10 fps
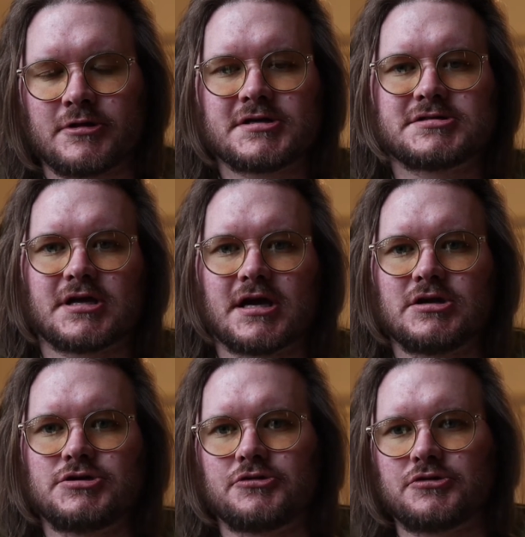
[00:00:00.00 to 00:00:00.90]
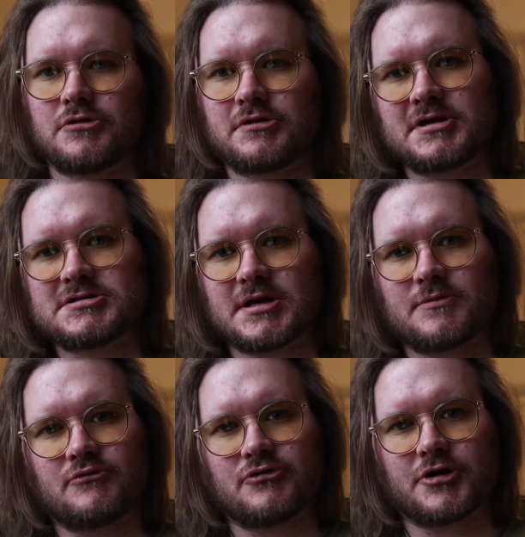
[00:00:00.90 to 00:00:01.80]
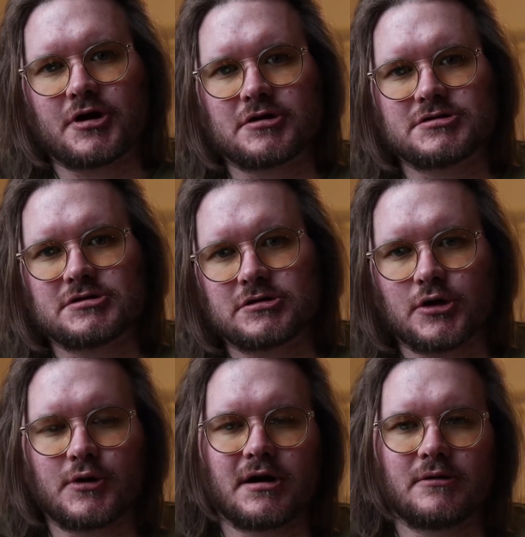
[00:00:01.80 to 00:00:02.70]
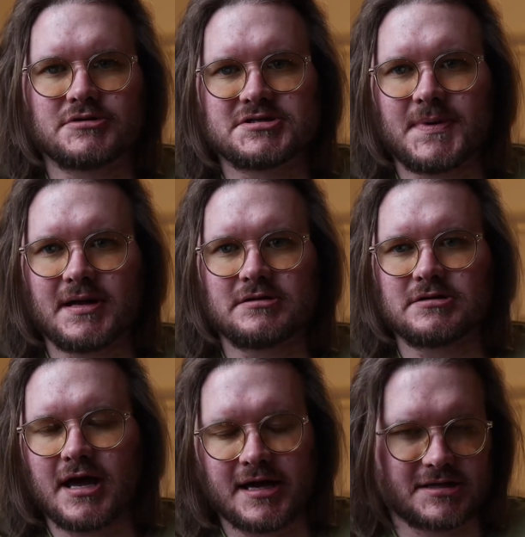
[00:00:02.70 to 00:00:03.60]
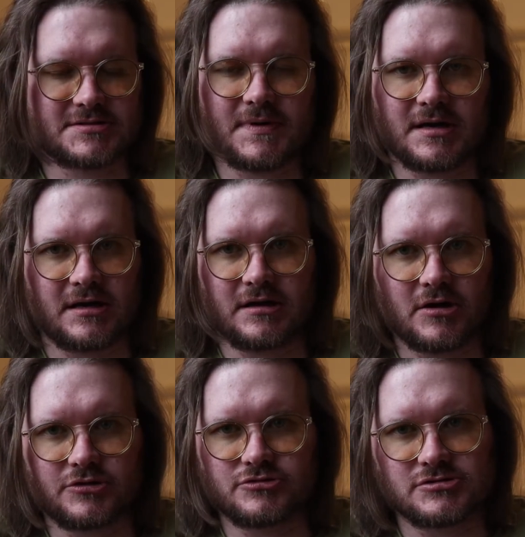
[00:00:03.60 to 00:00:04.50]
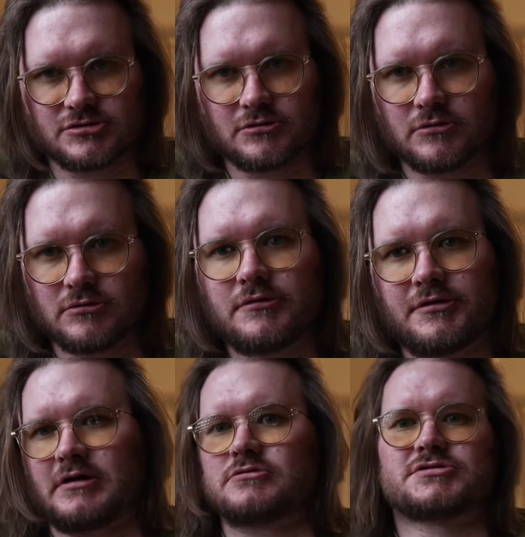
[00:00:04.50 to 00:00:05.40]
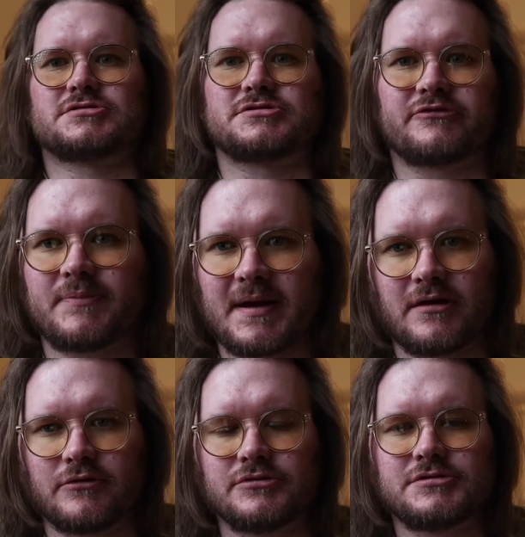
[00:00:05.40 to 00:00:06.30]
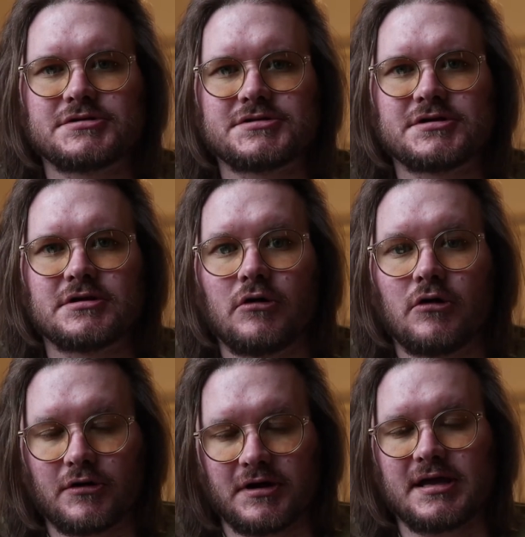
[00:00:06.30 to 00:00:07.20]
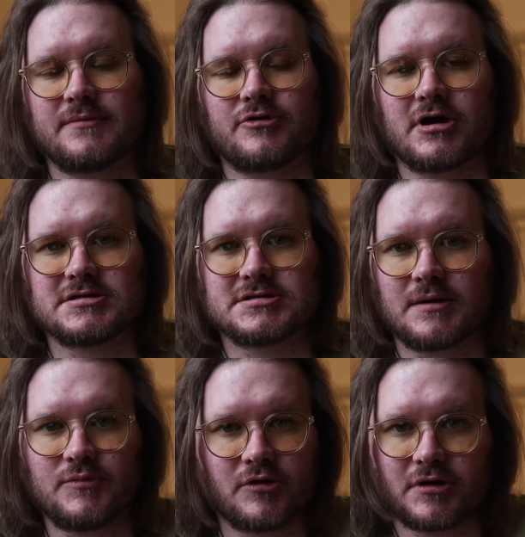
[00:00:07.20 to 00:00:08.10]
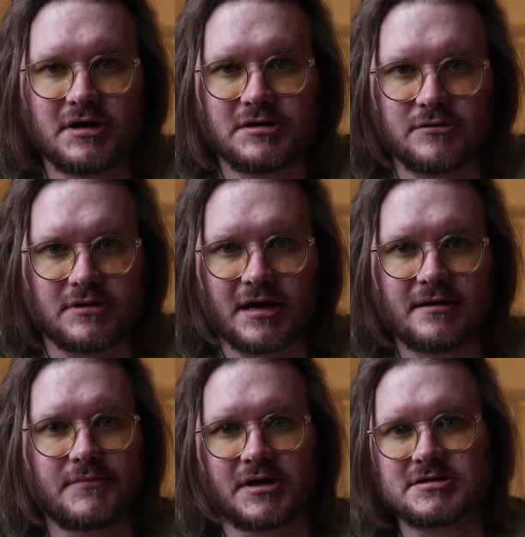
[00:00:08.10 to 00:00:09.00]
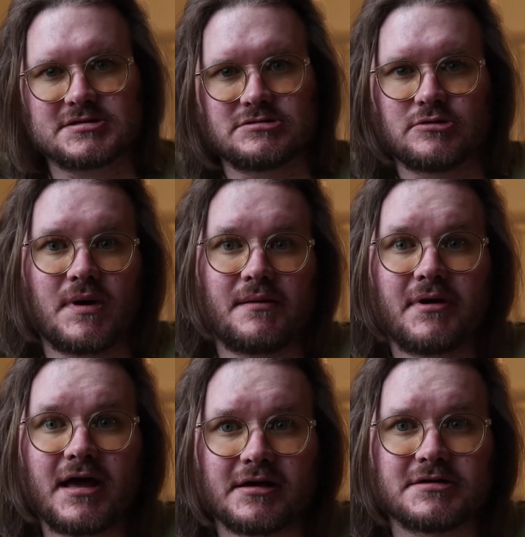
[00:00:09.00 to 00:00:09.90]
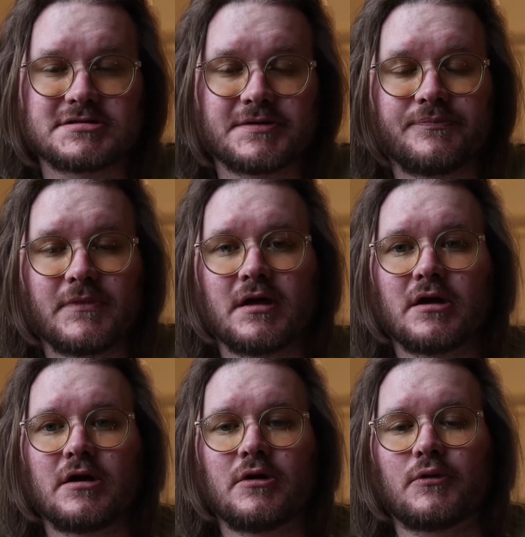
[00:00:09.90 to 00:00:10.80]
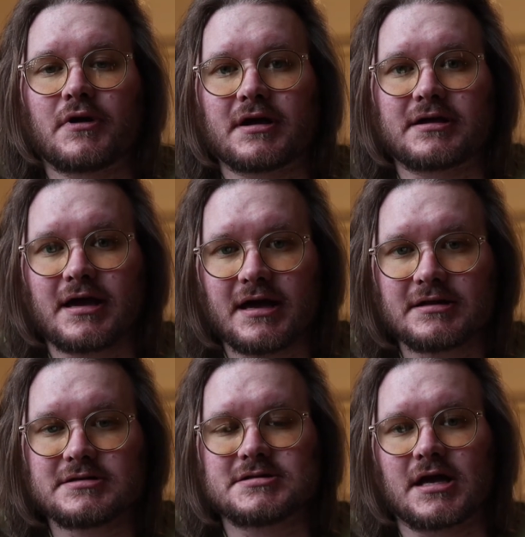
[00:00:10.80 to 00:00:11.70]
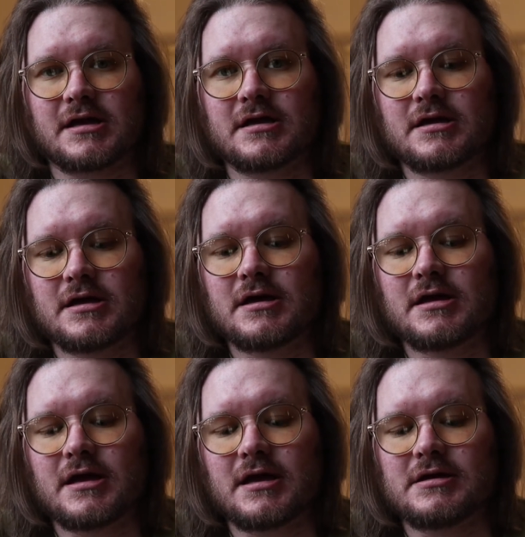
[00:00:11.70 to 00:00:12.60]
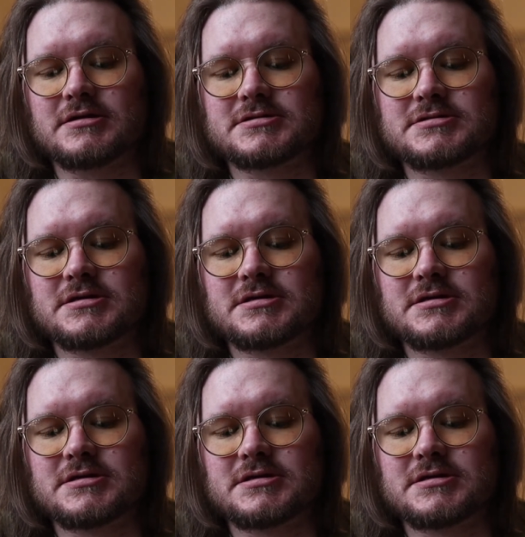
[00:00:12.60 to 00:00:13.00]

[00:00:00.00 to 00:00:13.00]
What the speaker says: at this stage, you're doing this type of product, go out and spend X many hundreds or thousands of pounds on a heat press. I'm not gonna do that because it's not my place. What I can say is,